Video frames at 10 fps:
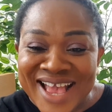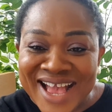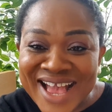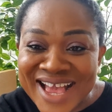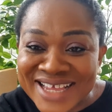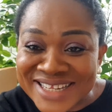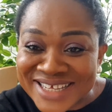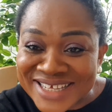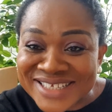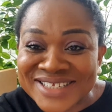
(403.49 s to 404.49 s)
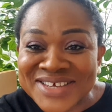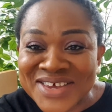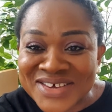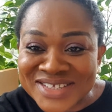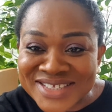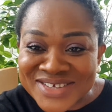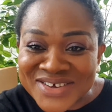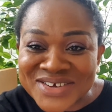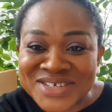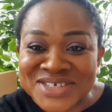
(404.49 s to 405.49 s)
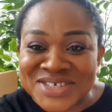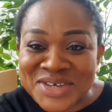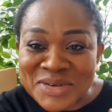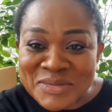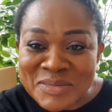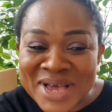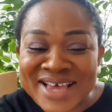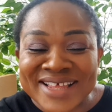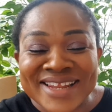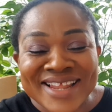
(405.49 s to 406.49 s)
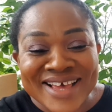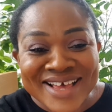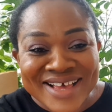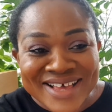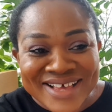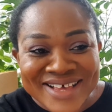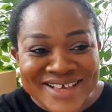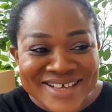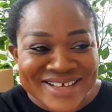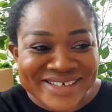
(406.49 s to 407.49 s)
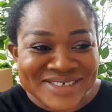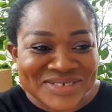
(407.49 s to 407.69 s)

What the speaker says: I need your touch in my life.